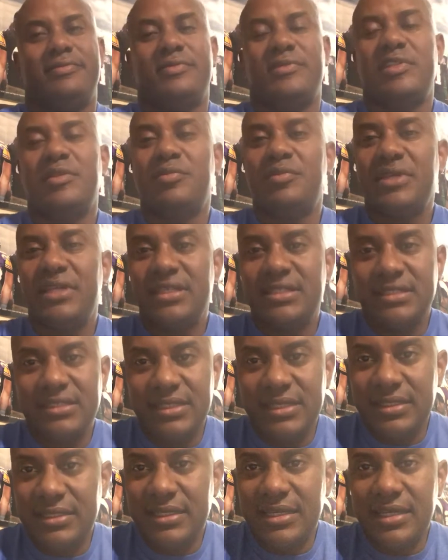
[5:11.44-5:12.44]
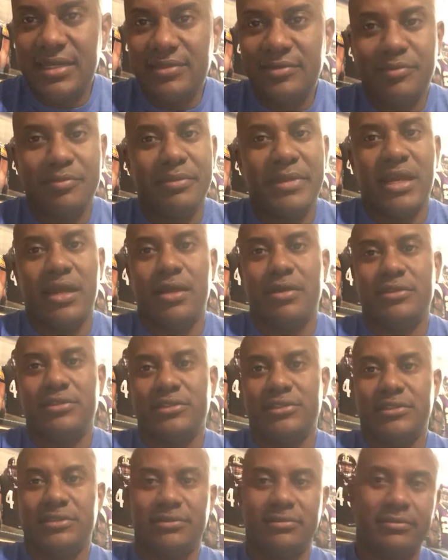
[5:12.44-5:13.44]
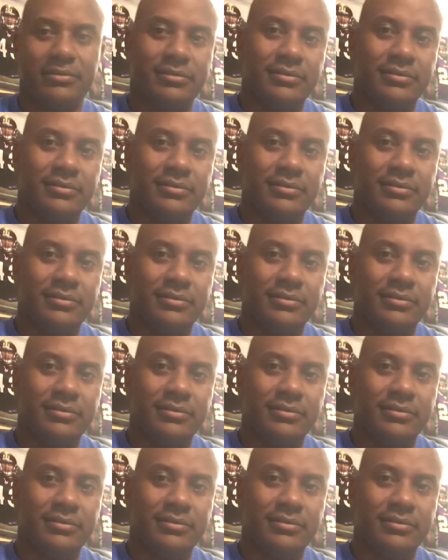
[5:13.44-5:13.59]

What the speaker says: the biggest thing now, marriages,